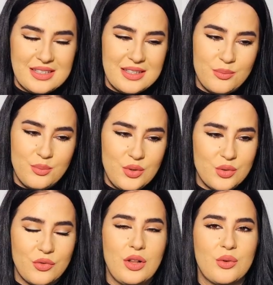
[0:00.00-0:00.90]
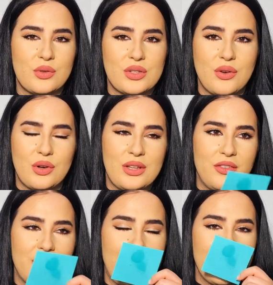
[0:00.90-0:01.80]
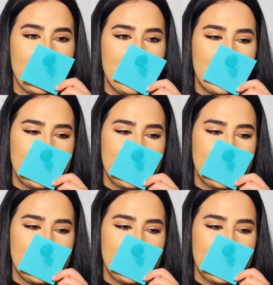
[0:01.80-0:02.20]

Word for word: It's a beautiful rose accord. I feel like,